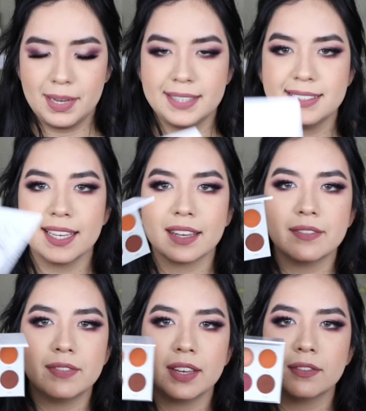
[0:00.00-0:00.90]
My
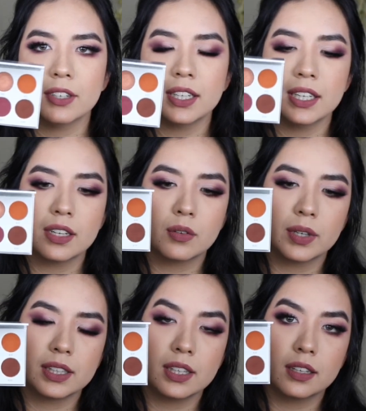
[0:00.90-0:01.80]
second favorite,
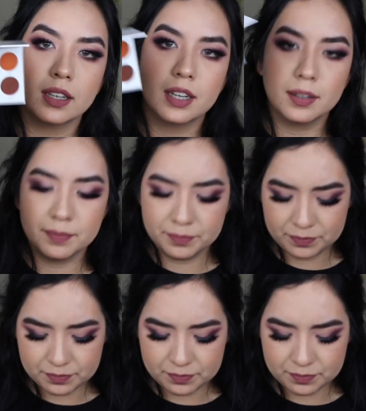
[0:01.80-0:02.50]
Ring the Alarm,